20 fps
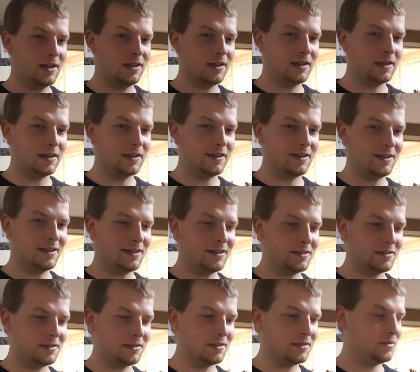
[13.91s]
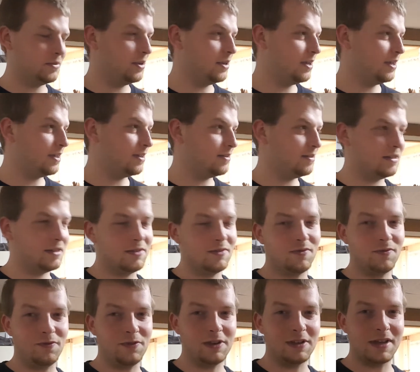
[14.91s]
cause
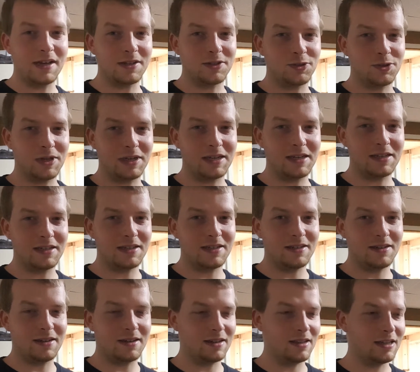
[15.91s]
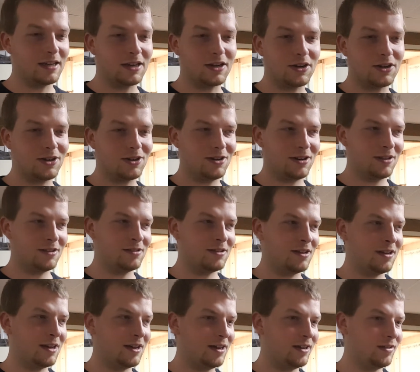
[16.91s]
didn't feel like drinking liquor nothing
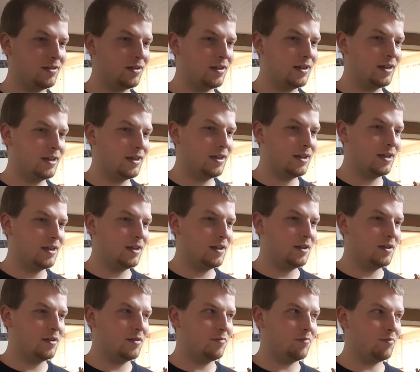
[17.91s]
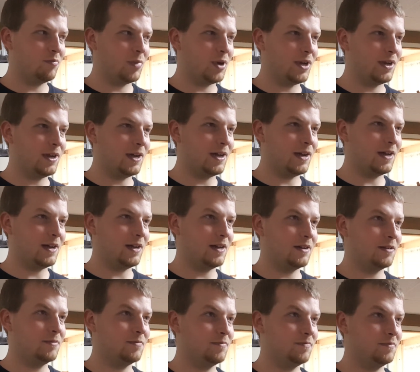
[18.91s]
tonight. But
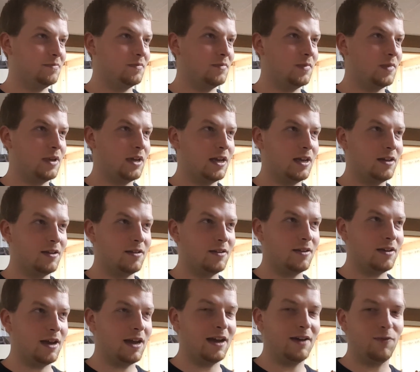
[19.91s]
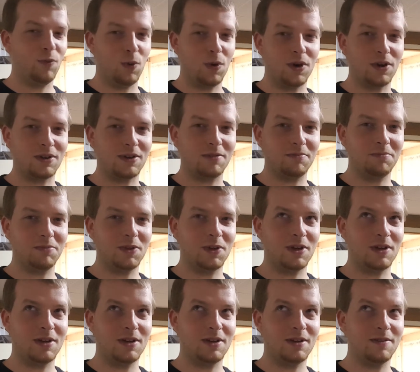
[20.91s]
I have worked,
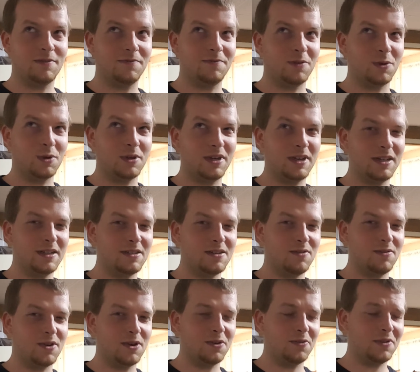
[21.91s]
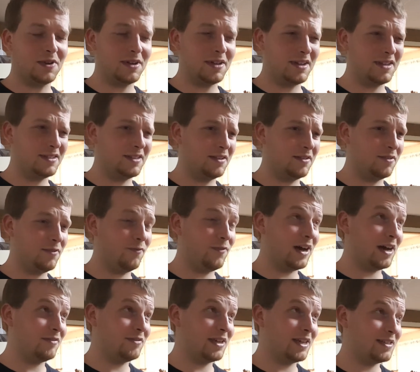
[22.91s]
4 days in a row,
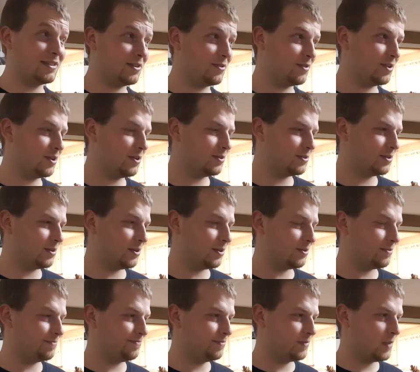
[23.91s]
5 days in a row, so